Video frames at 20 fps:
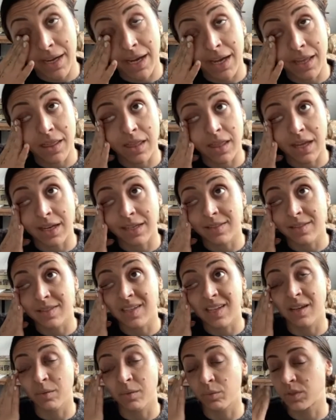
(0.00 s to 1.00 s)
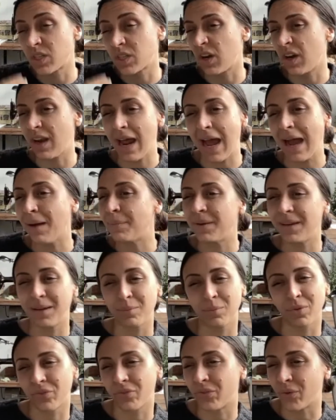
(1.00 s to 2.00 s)
I think it started
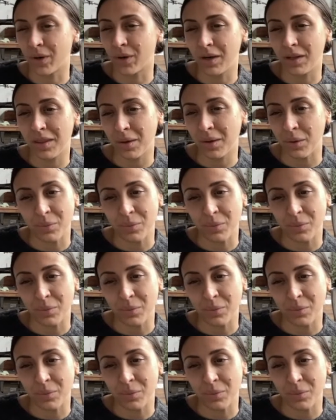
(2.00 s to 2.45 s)
happening before though,